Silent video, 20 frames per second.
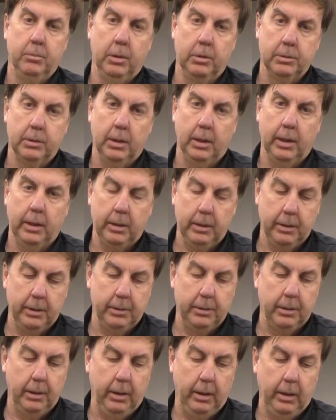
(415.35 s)
most likely in
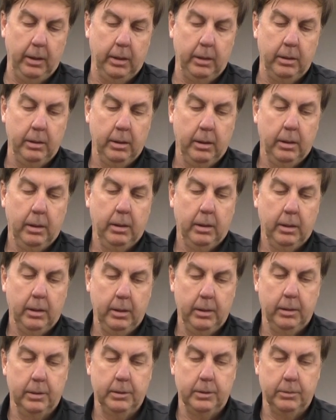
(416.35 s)
your hand,
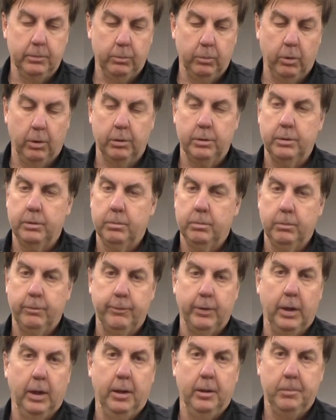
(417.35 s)
and this works
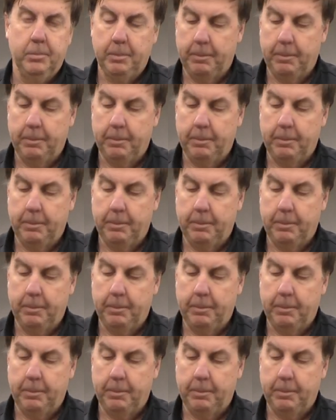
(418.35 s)
fine.